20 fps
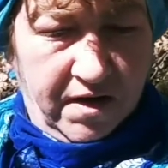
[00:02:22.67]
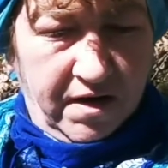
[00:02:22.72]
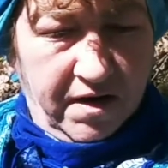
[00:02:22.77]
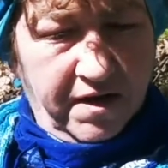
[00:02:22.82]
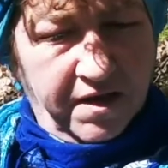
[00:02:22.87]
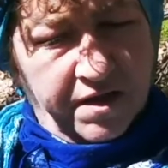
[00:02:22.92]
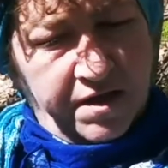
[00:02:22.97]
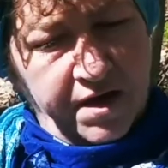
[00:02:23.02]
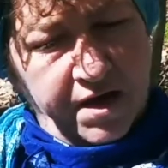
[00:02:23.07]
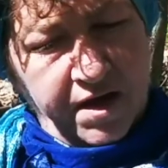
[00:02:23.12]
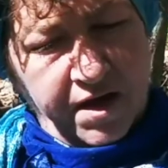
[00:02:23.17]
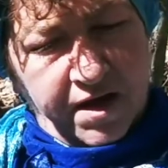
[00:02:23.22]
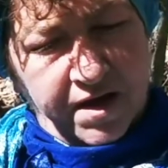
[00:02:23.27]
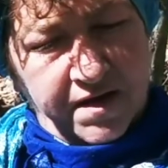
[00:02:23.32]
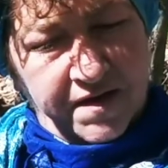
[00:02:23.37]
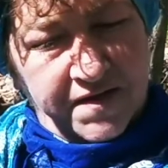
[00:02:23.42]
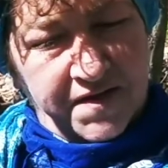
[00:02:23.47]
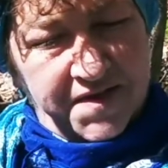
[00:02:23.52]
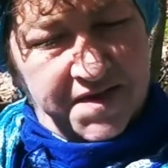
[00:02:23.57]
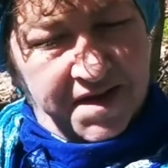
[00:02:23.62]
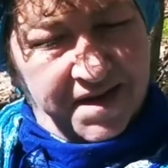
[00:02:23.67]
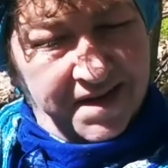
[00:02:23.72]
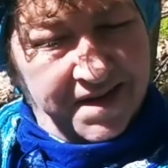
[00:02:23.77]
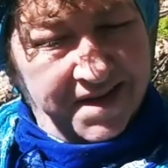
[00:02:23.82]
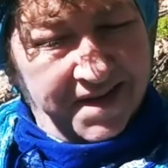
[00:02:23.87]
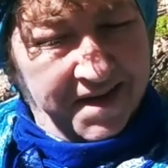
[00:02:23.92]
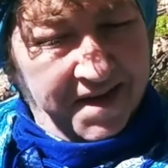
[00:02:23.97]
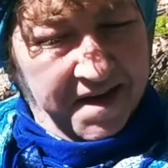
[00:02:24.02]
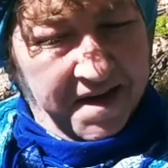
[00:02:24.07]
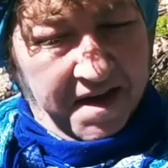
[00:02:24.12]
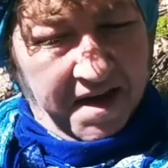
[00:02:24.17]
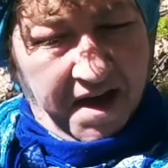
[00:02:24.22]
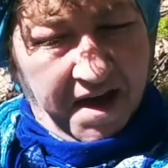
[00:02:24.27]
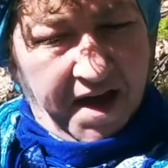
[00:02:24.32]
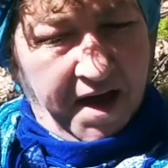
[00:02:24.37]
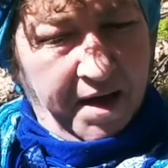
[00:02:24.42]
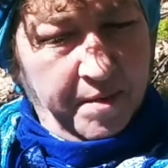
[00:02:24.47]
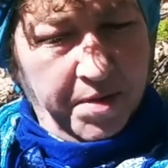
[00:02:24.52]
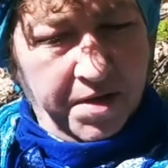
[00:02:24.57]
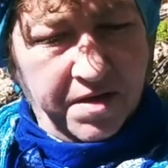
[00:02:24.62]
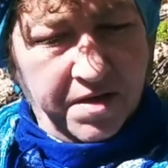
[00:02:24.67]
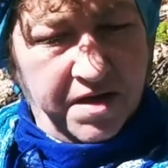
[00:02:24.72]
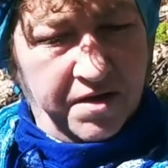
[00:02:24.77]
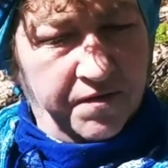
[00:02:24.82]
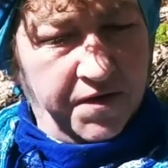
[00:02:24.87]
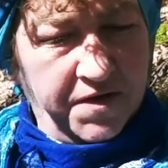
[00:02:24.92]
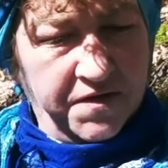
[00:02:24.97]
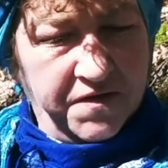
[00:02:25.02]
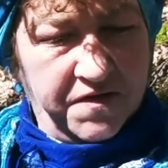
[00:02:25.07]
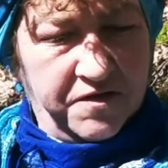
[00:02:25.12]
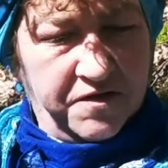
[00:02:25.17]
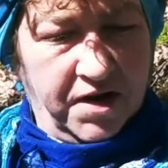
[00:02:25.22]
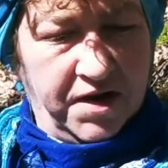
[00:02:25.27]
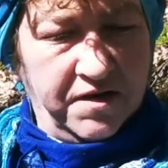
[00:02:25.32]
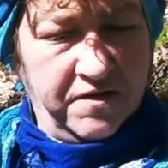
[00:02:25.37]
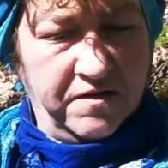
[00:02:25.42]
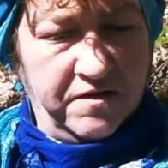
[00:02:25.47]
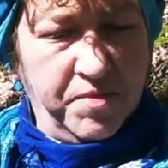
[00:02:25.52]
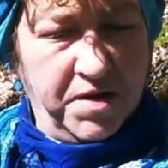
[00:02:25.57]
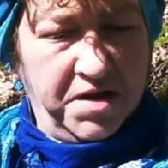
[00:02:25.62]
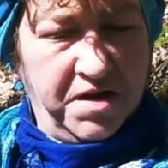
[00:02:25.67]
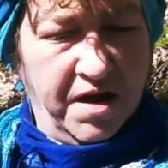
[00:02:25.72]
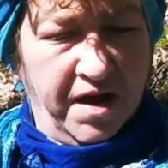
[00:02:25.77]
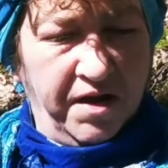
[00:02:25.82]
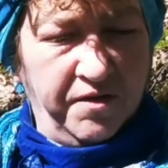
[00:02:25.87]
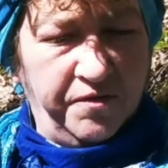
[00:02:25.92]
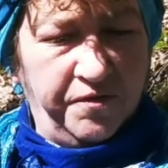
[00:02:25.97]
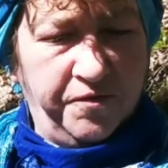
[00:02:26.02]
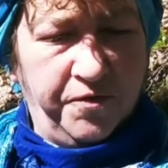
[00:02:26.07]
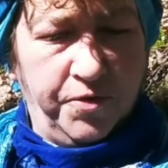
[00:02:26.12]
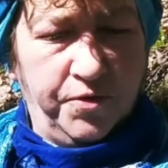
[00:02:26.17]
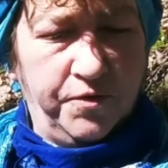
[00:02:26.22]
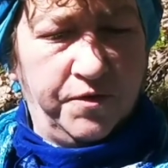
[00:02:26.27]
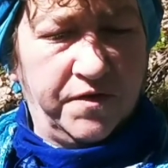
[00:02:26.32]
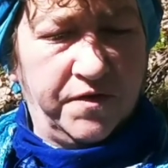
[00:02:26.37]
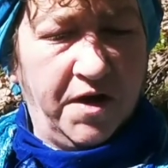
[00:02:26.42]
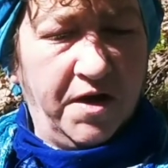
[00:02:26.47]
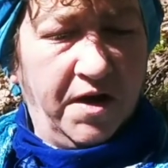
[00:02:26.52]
Thing is, I believe in strange midnight fruit